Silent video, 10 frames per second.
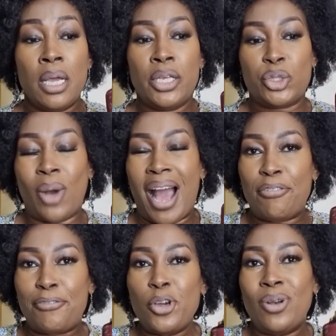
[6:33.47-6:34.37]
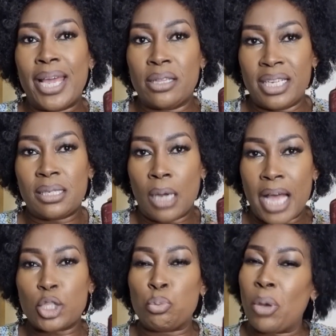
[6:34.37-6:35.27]
So I feel like this
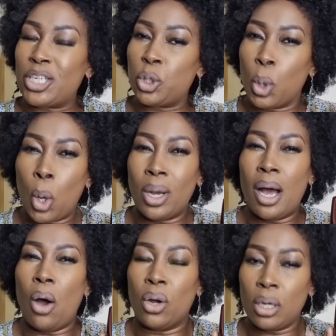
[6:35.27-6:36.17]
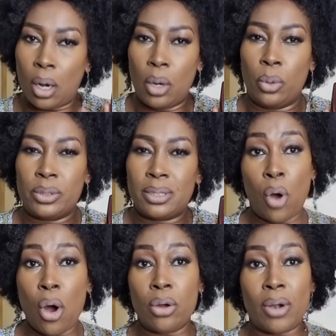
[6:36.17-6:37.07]
lasts much longer on clothes.
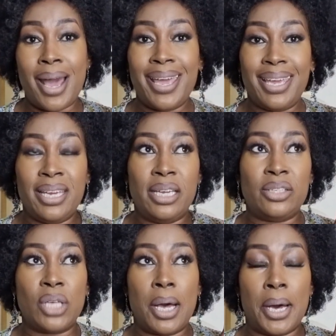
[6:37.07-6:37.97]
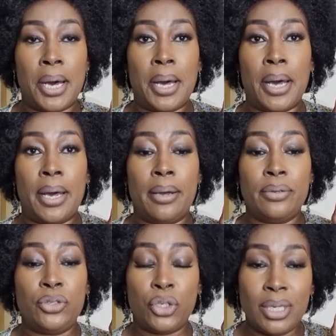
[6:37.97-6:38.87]
Mohra is
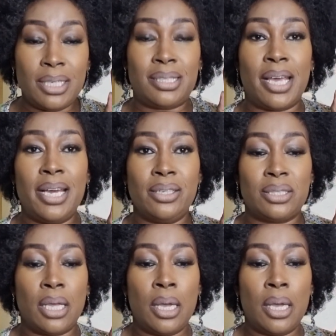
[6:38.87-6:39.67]
unisex,